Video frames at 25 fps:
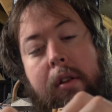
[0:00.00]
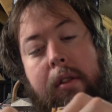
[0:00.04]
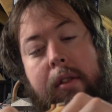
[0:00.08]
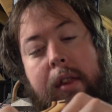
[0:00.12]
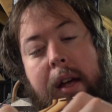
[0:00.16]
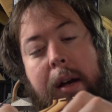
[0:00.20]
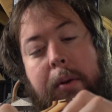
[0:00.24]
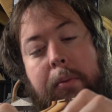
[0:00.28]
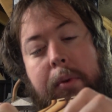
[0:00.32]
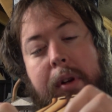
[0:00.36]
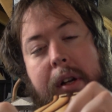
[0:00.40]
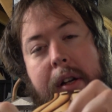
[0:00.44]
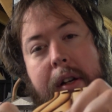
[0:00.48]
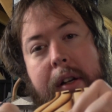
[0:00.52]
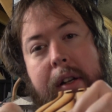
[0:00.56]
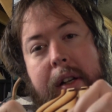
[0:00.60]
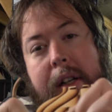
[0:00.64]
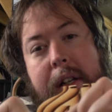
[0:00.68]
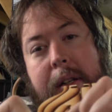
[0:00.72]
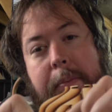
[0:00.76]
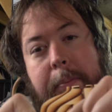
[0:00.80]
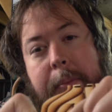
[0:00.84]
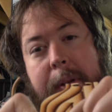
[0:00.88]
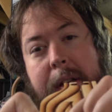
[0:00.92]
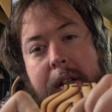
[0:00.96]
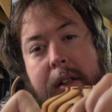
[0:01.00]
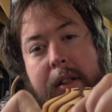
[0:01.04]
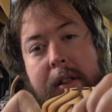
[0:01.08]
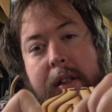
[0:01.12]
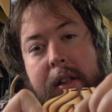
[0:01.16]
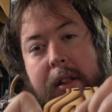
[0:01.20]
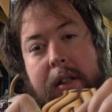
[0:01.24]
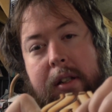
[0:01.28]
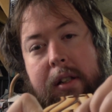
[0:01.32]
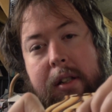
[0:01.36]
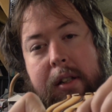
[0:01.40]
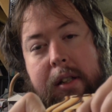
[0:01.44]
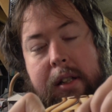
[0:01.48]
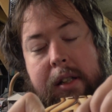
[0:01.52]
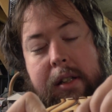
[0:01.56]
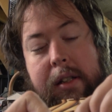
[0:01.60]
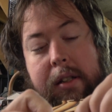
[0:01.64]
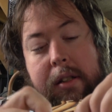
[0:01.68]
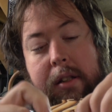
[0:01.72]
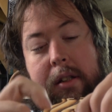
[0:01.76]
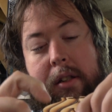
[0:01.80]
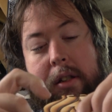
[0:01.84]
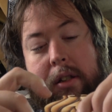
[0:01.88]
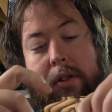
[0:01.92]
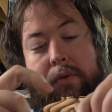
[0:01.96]
that wire needs to be a certain
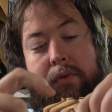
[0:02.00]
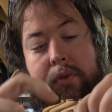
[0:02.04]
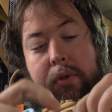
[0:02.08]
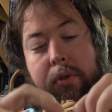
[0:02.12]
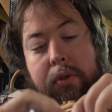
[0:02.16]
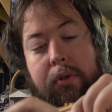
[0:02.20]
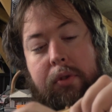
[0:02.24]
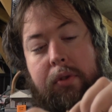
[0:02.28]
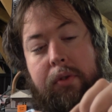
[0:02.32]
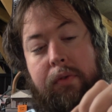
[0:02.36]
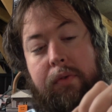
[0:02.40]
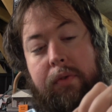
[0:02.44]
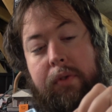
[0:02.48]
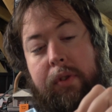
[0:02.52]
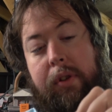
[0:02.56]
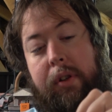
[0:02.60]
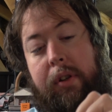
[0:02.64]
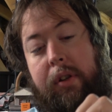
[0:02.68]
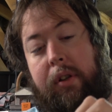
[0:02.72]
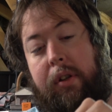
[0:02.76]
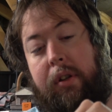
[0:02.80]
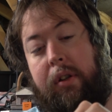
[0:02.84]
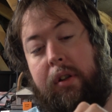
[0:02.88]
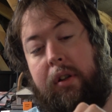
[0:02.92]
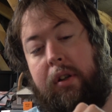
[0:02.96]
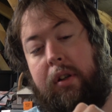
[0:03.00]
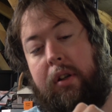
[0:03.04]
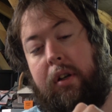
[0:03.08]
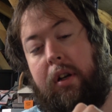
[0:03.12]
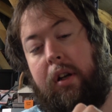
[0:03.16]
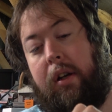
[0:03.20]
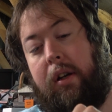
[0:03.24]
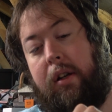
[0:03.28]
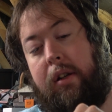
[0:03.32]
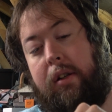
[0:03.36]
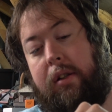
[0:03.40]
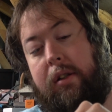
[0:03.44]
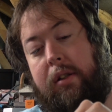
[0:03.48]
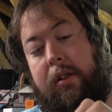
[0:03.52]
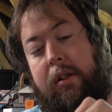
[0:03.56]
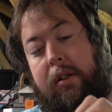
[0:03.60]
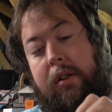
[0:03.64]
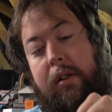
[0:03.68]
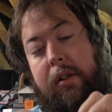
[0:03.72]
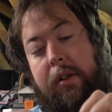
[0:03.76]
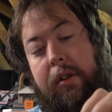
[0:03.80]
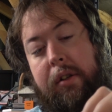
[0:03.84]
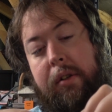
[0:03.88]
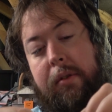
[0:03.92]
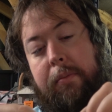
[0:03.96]
distance for the cars
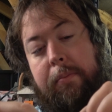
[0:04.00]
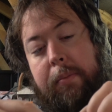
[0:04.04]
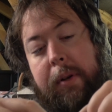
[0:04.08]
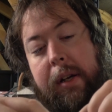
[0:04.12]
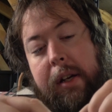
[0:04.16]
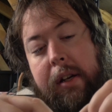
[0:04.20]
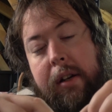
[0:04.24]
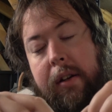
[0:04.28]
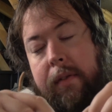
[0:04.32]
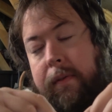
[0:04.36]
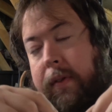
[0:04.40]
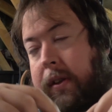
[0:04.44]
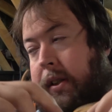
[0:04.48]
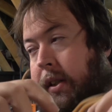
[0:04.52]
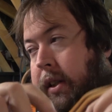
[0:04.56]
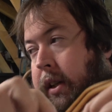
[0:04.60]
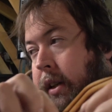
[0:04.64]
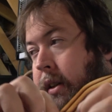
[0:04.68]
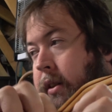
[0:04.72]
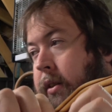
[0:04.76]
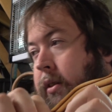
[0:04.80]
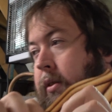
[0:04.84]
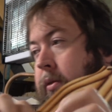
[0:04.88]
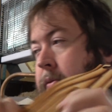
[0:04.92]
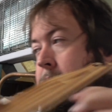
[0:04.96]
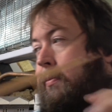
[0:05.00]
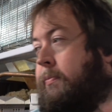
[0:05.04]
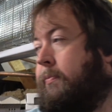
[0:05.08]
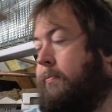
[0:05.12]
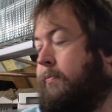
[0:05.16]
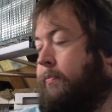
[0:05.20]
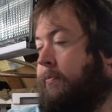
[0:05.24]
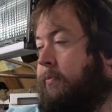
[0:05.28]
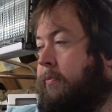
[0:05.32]
to pick up the signal.